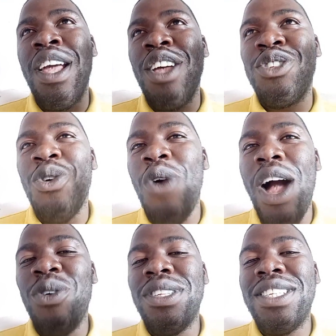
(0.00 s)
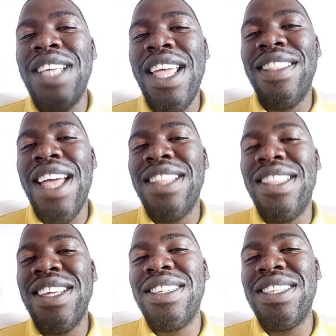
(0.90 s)
So I would say that
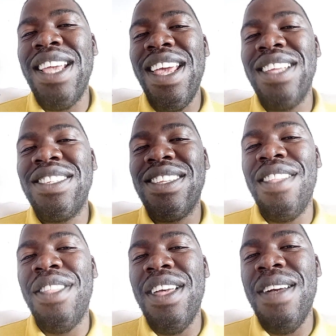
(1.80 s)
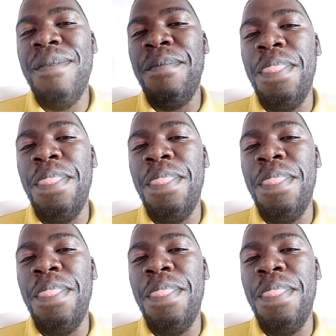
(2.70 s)
this is the